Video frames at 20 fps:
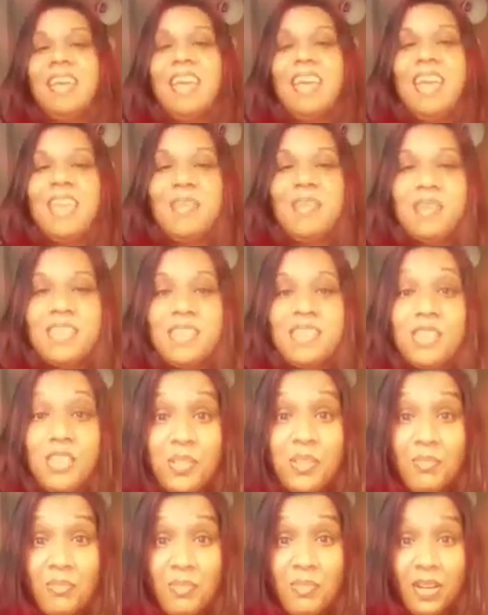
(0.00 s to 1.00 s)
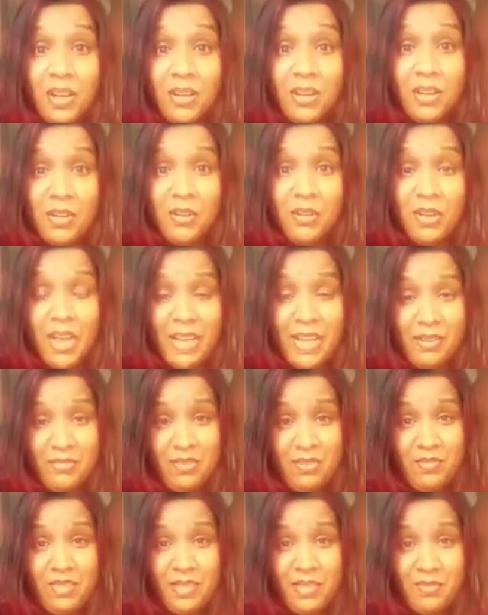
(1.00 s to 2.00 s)
Anyways, tomorrow I don't
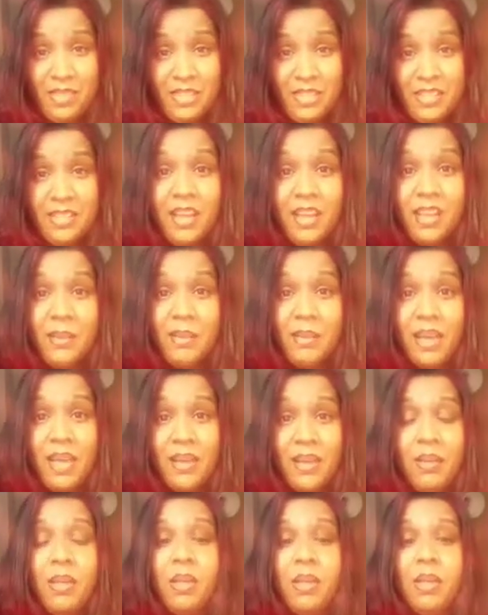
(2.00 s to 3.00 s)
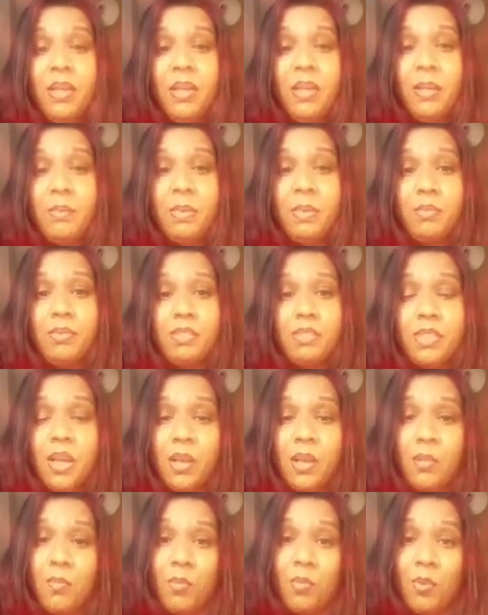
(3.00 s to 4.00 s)
know what I'm going to talk about, but we'll
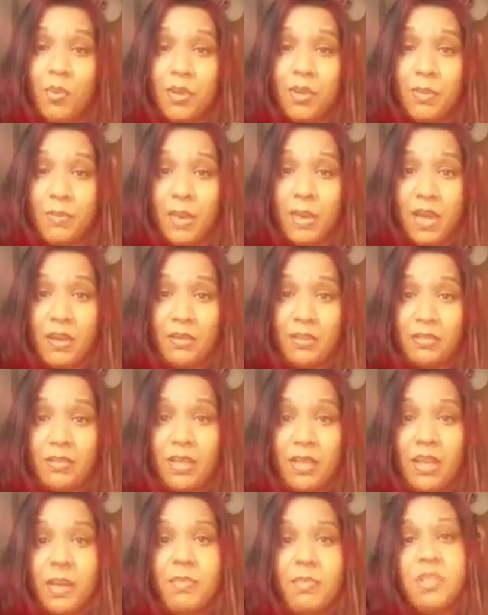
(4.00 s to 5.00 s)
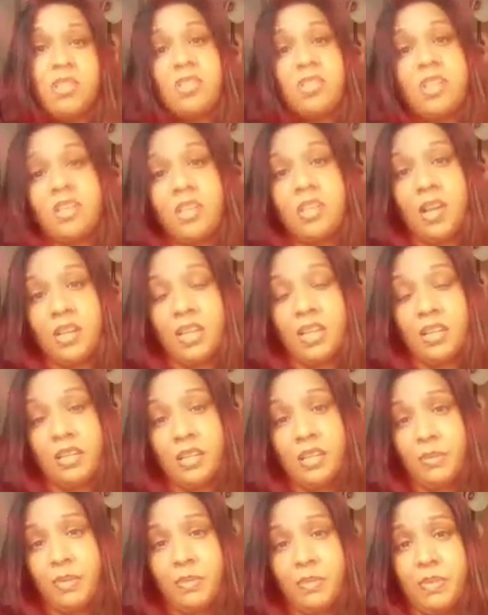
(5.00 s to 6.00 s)
talk more about, I'm going to start talking a
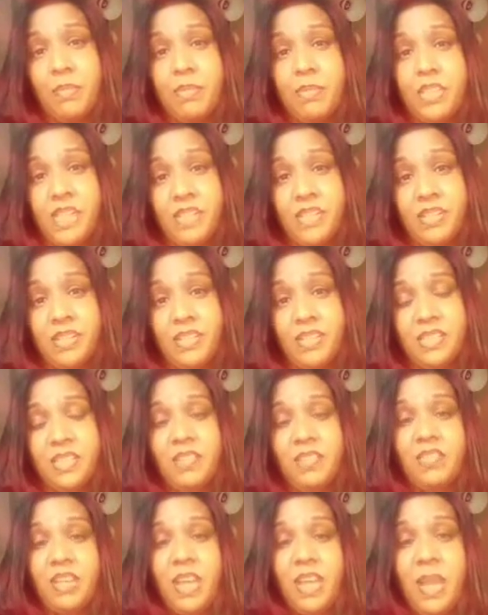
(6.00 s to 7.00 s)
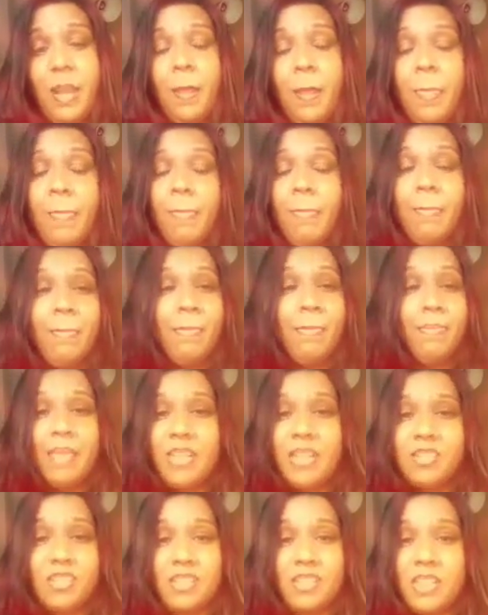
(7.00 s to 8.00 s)
little bit about material stuff, okay?
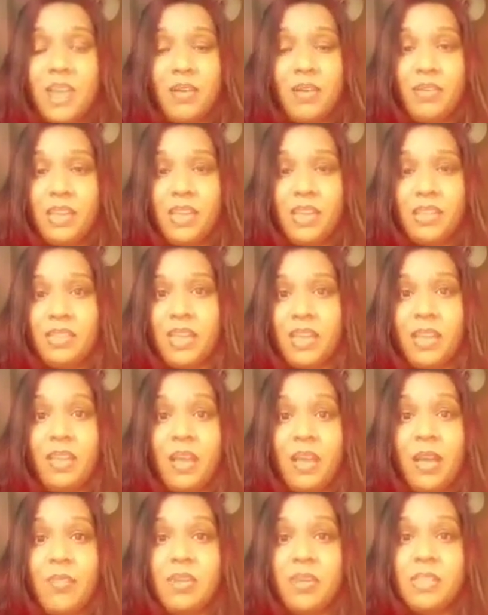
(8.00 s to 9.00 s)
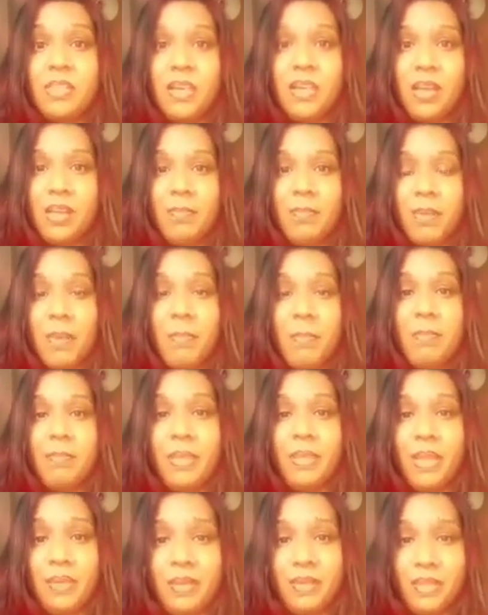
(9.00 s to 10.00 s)
That's just how it is. And I want to talk about
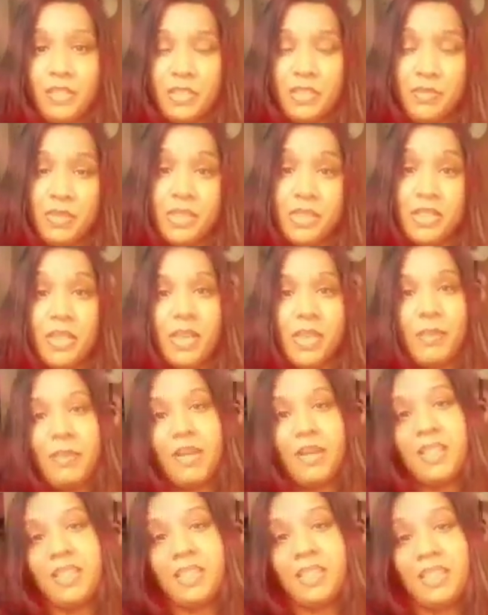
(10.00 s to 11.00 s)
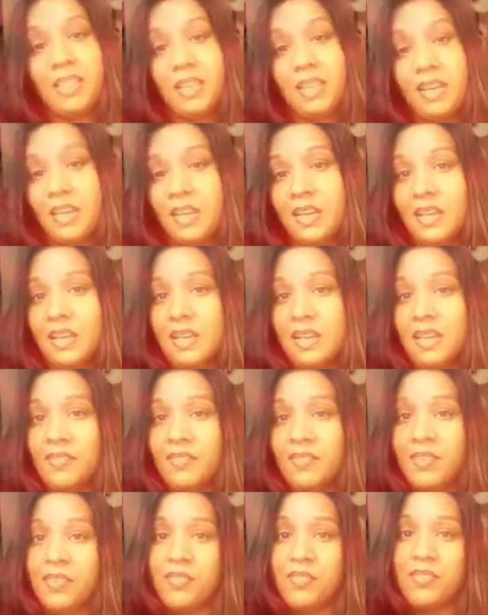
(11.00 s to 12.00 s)
marriage. I want to talk about
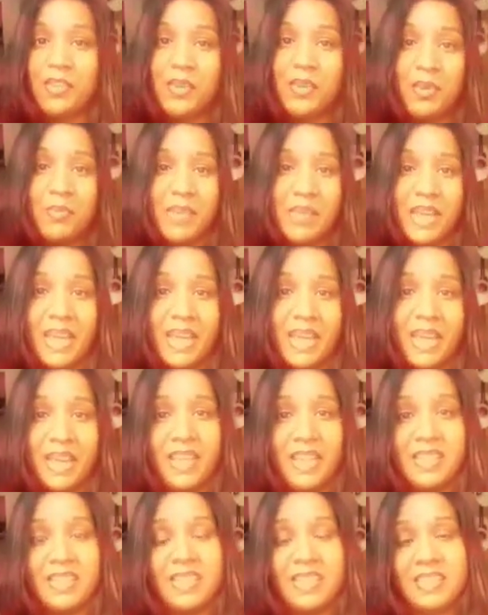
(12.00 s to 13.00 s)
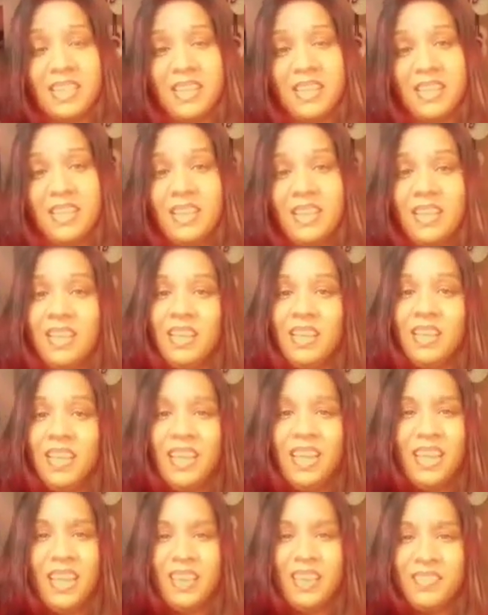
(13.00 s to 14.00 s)
love and romance and
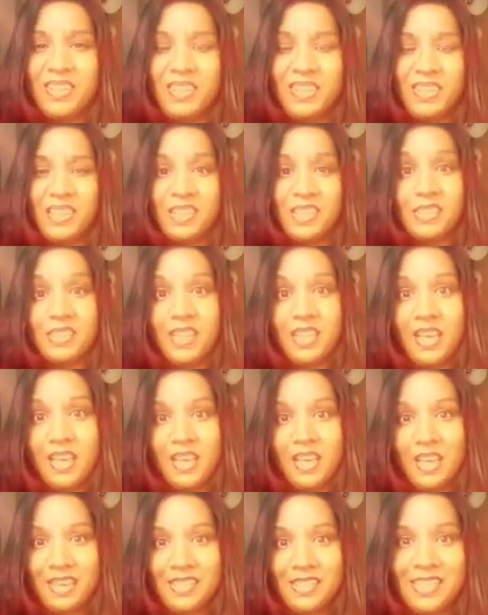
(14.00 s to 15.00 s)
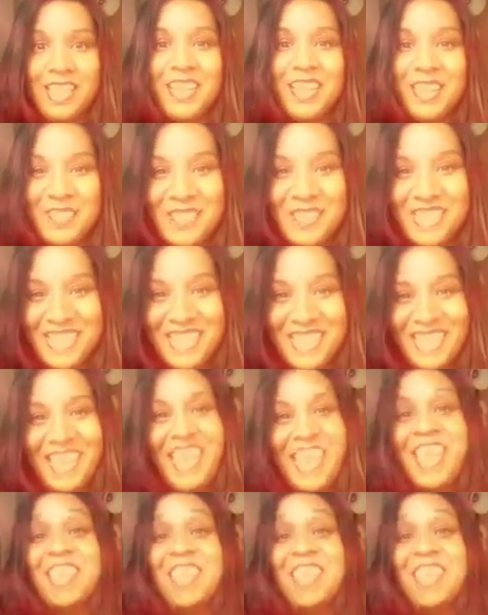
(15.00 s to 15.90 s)
everything, sex. I'm just kidding.